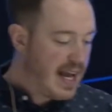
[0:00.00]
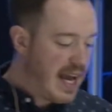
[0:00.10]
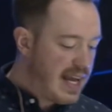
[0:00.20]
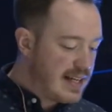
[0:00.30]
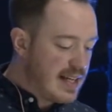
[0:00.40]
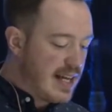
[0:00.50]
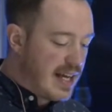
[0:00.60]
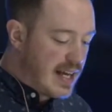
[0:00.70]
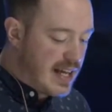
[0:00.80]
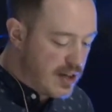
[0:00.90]
And
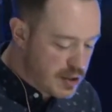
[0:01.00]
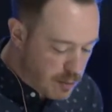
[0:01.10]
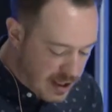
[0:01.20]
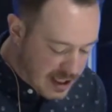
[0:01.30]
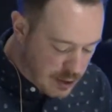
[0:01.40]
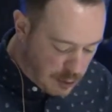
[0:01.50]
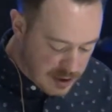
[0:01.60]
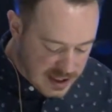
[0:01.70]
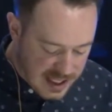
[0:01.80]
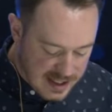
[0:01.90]
here's one of the
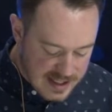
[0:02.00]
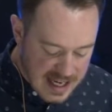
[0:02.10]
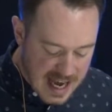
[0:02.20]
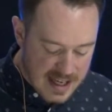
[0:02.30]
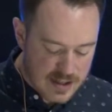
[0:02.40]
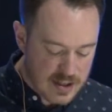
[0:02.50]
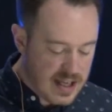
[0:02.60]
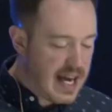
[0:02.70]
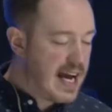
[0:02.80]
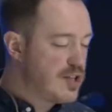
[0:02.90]
cool things, as
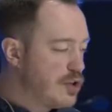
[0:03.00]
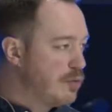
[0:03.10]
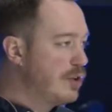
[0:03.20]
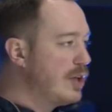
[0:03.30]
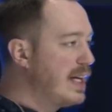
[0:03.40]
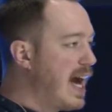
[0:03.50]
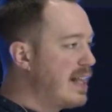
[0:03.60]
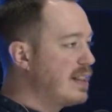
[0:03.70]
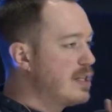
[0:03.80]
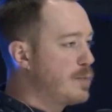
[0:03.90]
you look
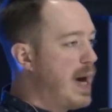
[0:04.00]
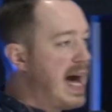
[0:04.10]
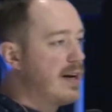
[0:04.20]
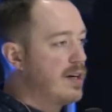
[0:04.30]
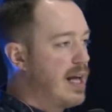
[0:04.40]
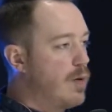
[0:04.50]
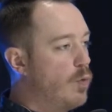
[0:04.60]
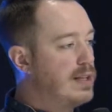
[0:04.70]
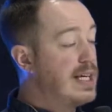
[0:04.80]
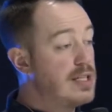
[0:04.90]
at this pattern and
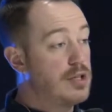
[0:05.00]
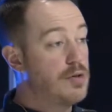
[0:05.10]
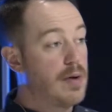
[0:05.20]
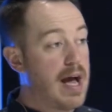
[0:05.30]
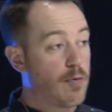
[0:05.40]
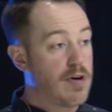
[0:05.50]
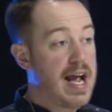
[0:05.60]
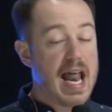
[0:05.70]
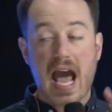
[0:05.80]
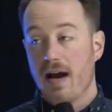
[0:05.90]
what they do
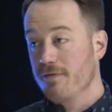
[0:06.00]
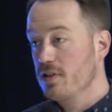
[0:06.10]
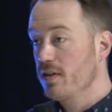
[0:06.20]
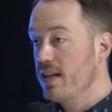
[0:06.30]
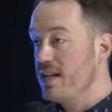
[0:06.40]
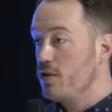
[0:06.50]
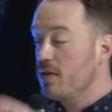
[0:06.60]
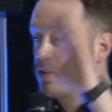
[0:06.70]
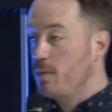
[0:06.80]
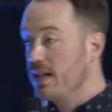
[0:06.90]
right after they do
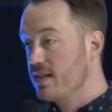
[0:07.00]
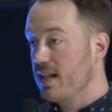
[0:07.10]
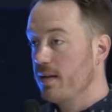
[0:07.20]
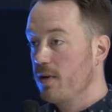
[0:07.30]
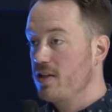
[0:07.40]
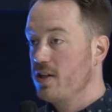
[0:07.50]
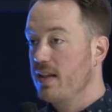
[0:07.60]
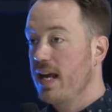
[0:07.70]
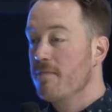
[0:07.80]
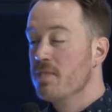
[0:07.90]
this big
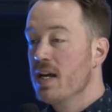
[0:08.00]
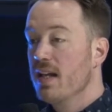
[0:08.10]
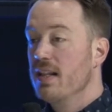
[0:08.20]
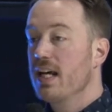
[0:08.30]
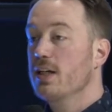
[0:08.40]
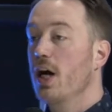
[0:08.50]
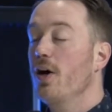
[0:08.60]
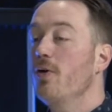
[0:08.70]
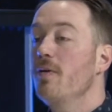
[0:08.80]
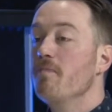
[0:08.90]
celebration, they
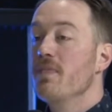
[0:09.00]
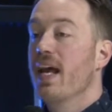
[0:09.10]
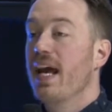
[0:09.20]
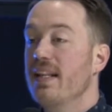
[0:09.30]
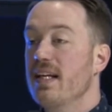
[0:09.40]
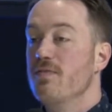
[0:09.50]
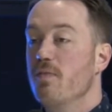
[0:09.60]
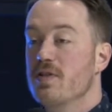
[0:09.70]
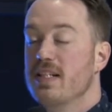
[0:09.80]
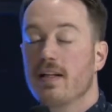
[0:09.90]
go and they
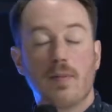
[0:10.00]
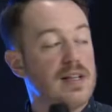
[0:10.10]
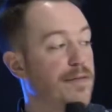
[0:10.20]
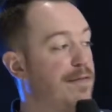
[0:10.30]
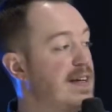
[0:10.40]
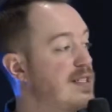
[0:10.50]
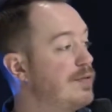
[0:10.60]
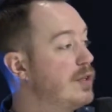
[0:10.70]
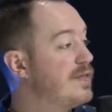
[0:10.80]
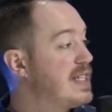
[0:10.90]
celebrate the
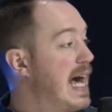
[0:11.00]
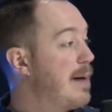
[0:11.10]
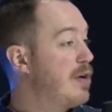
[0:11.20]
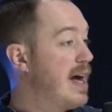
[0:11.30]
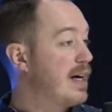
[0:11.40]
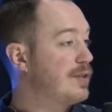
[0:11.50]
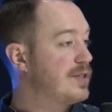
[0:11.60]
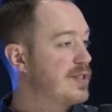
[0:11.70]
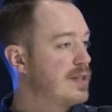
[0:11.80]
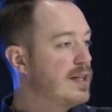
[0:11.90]
Festival of
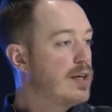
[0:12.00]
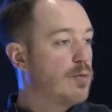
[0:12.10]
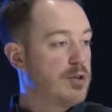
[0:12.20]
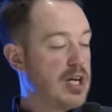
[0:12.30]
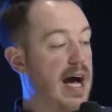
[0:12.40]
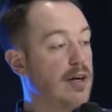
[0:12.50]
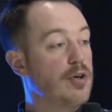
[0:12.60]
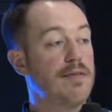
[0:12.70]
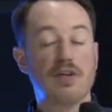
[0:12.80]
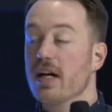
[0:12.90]
Tabernacles, which I don't
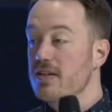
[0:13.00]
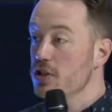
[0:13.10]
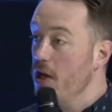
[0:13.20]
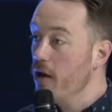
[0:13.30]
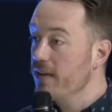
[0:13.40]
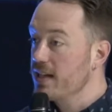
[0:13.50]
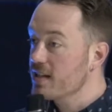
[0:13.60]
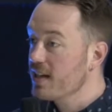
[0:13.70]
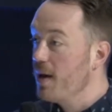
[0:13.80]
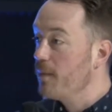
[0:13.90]
know if you guys know
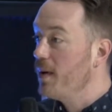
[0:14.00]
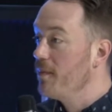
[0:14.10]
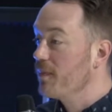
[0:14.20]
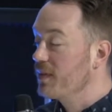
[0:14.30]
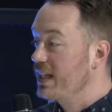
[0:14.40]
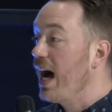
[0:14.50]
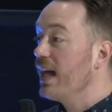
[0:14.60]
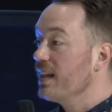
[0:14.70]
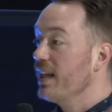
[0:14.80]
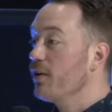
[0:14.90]
this, but
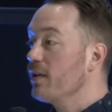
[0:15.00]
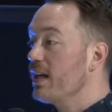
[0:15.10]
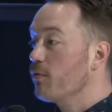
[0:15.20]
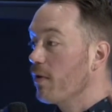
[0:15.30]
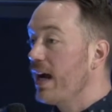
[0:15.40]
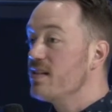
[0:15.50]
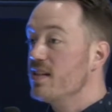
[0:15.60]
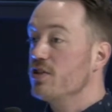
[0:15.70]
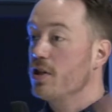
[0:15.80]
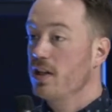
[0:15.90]
God literally writes
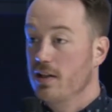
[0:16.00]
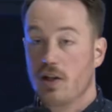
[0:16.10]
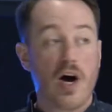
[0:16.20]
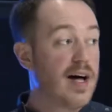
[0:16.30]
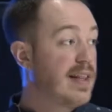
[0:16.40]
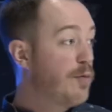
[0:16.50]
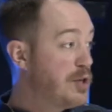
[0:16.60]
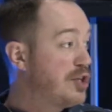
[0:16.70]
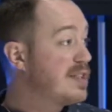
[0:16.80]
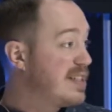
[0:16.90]
into the law that
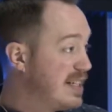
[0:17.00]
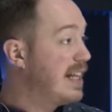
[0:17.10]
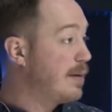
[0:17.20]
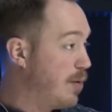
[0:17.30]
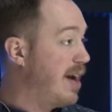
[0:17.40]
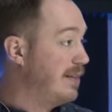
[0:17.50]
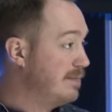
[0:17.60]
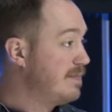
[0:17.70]
we should celebrate.